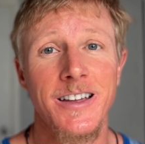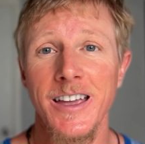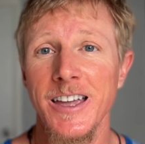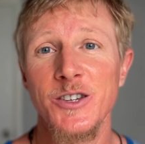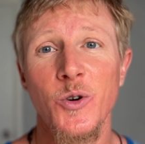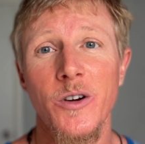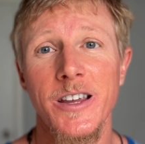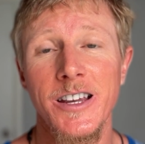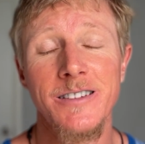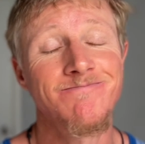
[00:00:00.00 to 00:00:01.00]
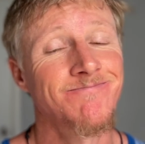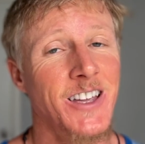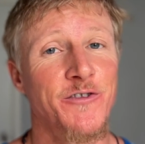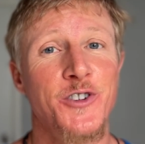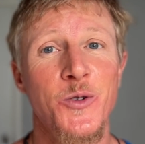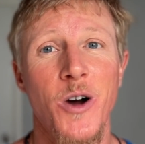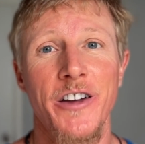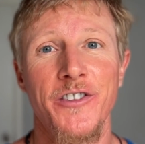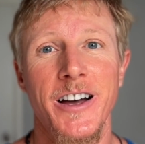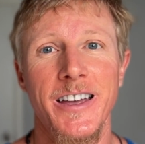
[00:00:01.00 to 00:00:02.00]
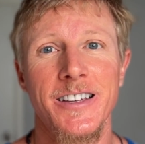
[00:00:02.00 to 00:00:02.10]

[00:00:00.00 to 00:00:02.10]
indoor heat, and free Wi-Fi.